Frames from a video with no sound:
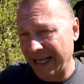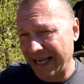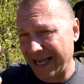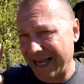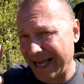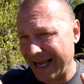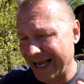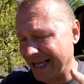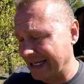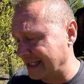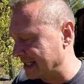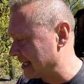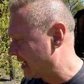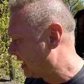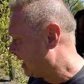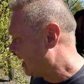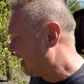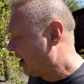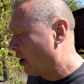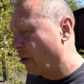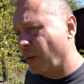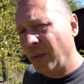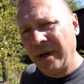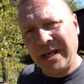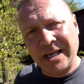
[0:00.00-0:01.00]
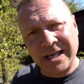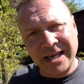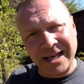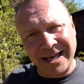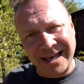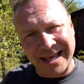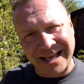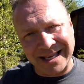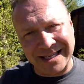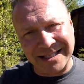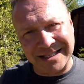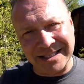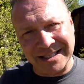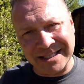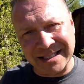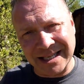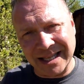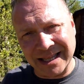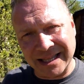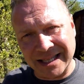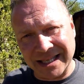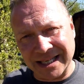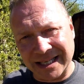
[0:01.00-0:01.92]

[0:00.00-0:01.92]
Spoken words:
And we collected the